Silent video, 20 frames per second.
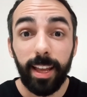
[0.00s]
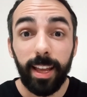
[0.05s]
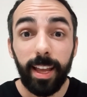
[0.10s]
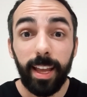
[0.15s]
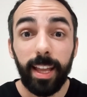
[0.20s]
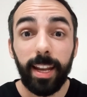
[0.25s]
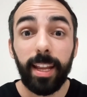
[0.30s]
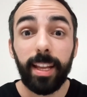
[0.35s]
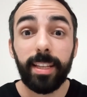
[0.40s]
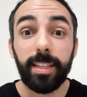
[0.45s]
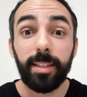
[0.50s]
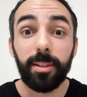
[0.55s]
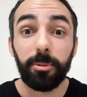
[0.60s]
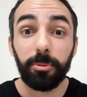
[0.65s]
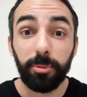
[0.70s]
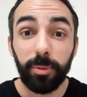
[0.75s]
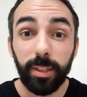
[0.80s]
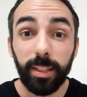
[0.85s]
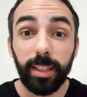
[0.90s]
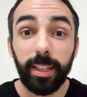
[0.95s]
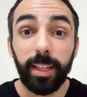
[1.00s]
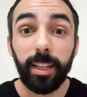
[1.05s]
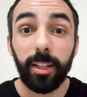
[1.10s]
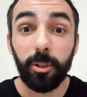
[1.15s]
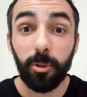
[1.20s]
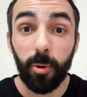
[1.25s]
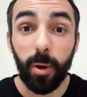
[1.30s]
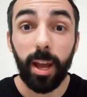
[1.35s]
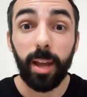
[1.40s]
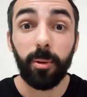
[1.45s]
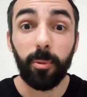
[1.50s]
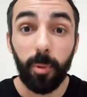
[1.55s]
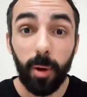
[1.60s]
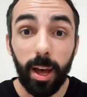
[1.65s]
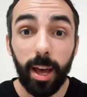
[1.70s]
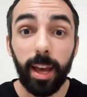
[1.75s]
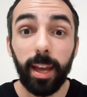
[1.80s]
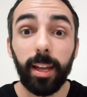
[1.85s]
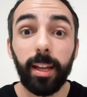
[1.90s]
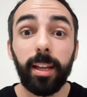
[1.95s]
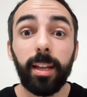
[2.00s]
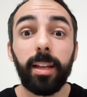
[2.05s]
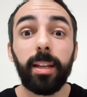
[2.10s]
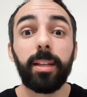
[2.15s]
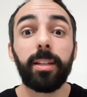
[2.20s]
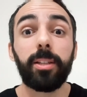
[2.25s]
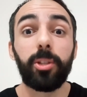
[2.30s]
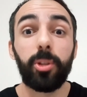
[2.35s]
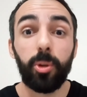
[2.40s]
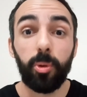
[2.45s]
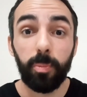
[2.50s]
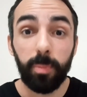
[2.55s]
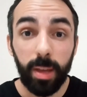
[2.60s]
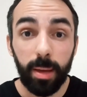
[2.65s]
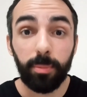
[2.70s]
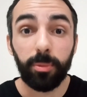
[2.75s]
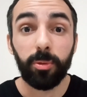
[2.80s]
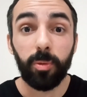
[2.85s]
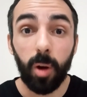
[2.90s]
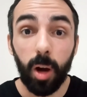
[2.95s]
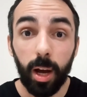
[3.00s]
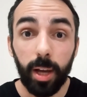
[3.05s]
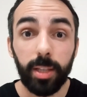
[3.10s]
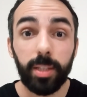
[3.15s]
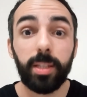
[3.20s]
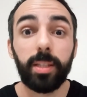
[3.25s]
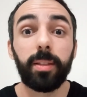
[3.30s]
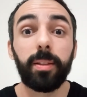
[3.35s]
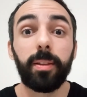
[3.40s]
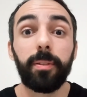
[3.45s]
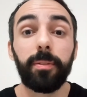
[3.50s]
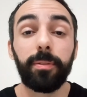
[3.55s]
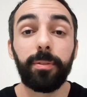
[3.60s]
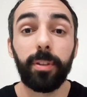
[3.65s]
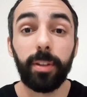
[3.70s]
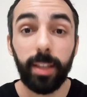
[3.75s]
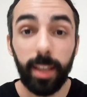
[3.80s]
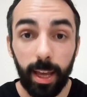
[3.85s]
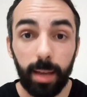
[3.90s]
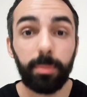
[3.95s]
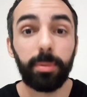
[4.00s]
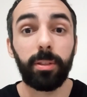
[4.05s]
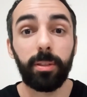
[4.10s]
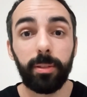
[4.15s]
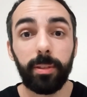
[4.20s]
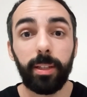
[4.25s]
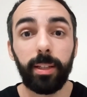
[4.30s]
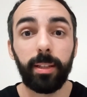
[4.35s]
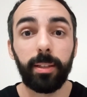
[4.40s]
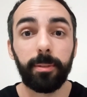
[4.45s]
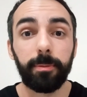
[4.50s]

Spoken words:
it is a really great way to memorize vocabulary.